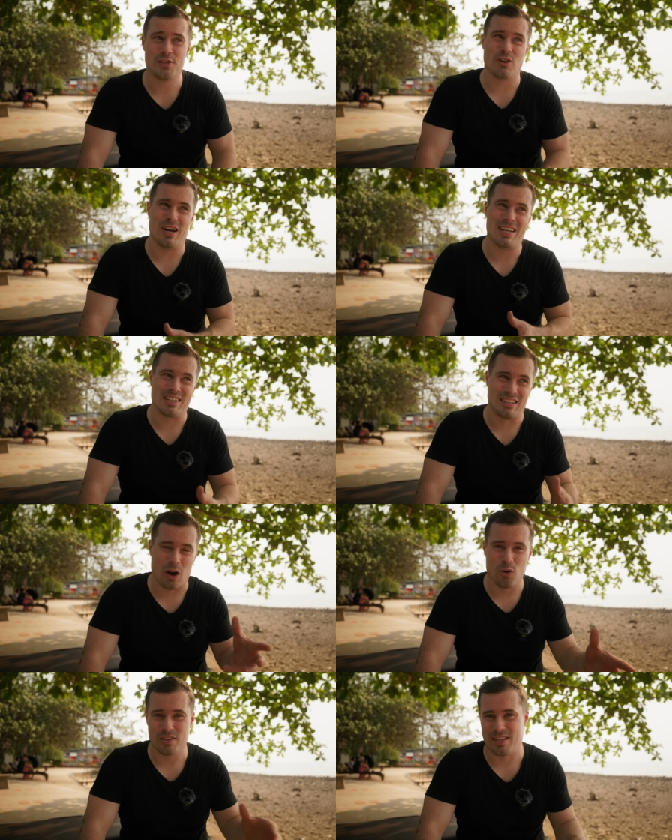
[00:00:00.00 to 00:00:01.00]
so I
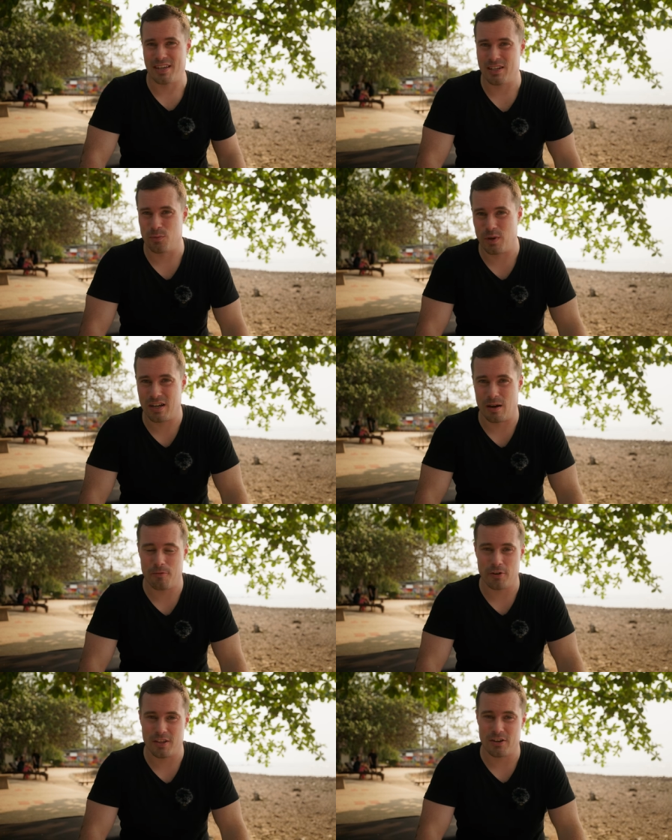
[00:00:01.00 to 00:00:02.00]
doubt that it will
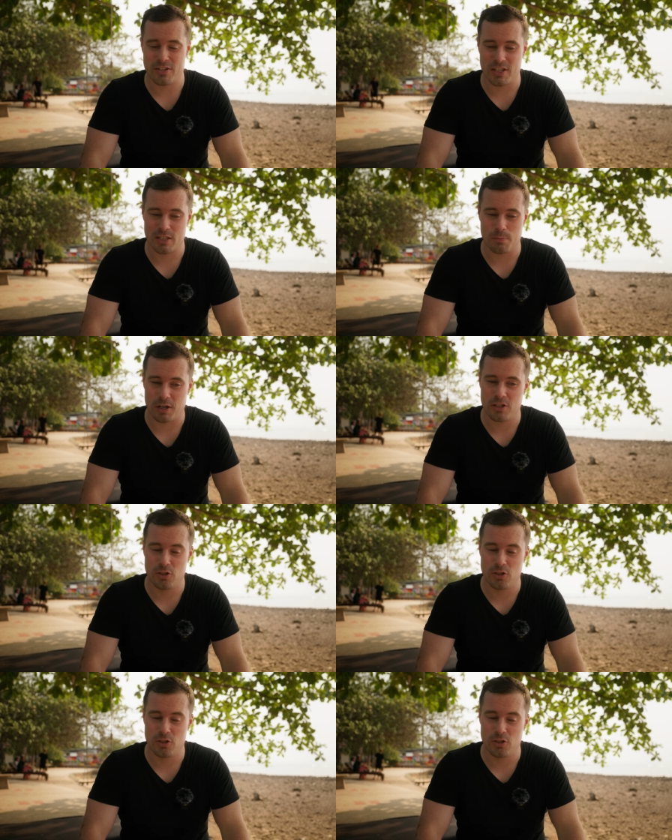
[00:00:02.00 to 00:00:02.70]
come for the R6 Mark